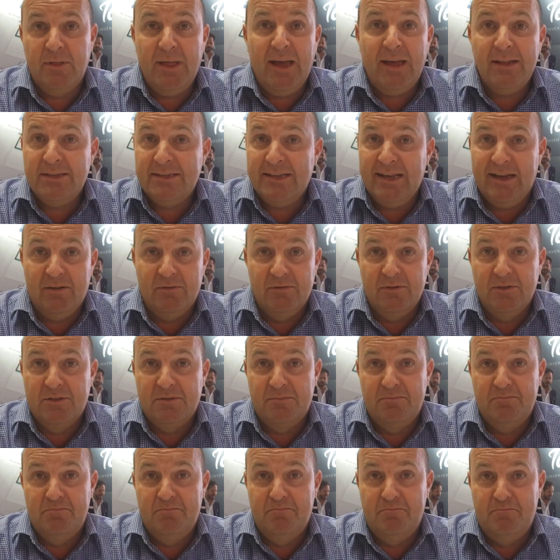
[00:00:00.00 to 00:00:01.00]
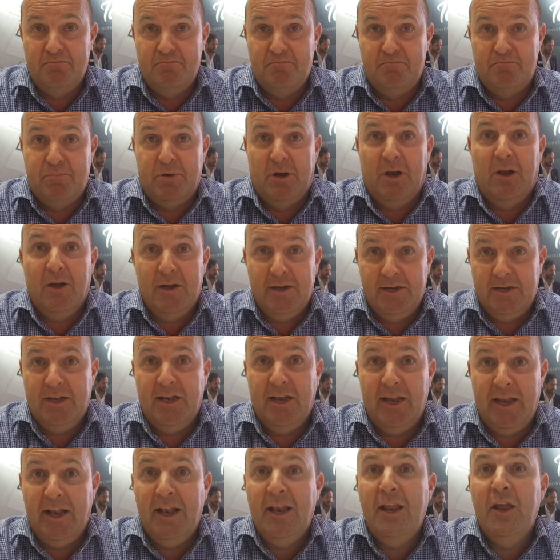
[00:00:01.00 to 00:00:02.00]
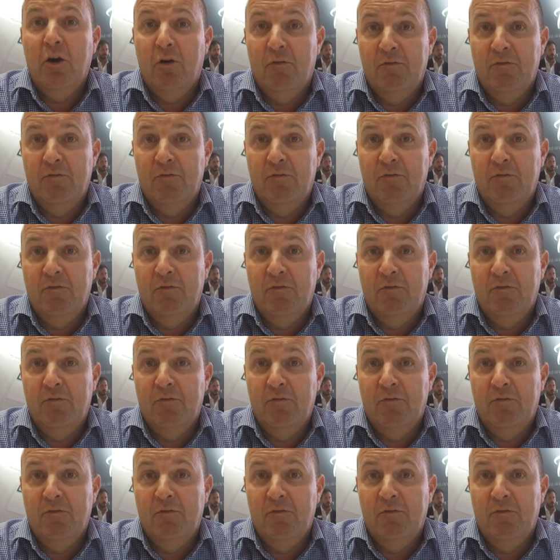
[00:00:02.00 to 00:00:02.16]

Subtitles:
So that sounds blindingly